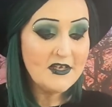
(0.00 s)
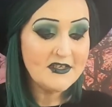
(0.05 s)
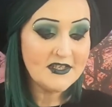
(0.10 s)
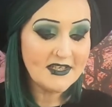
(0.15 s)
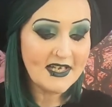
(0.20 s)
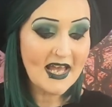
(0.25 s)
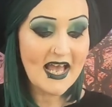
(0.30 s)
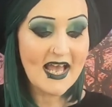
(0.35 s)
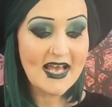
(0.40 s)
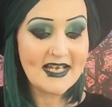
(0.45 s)

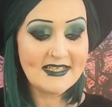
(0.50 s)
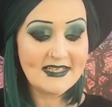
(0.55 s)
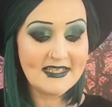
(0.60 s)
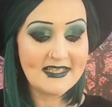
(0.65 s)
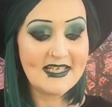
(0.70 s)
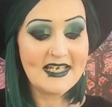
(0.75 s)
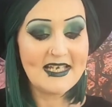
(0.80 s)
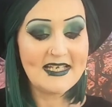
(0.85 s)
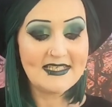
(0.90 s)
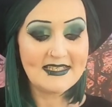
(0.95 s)
So guys,
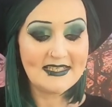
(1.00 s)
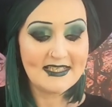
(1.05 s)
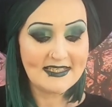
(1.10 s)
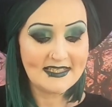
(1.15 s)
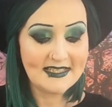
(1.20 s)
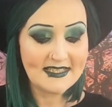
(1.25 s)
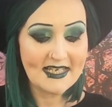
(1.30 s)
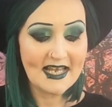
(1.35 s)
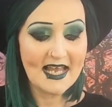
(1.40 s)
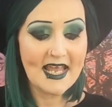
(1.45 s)
this
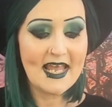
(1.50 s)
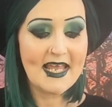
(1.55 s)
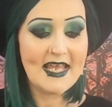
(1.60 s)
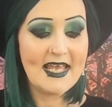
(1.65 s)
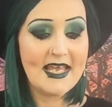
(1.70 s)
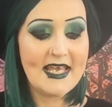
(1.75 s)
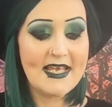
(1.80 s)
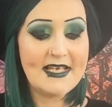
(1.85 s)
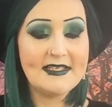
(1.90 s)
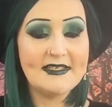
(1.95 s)

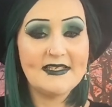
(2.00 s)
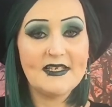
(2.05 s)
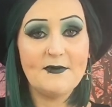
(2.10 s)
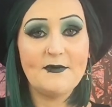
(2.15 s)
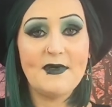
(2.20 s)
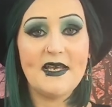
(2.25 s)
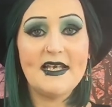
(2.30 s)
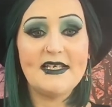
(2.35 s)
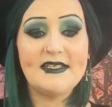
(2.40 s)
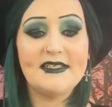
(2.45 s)
today is the
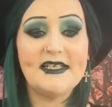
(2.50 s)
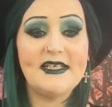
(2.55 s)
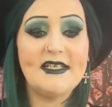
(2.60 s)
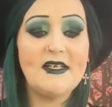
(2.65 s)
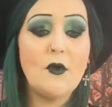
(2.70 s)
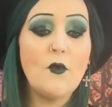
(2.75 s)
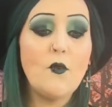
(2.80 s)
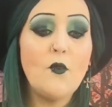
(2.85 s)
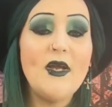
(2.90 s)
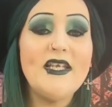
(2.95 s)

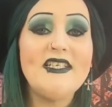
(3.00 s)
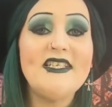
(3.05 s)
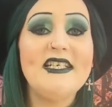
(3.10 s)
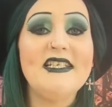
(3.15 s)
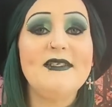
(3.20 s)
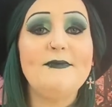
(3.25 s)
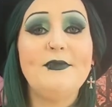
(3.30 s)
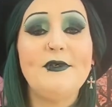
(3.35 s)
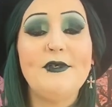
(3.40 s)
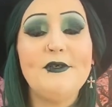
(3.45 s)
amazing
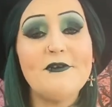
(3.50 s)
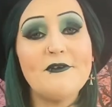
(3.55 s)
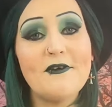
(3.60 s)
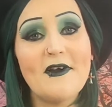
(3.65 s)
Witches Brew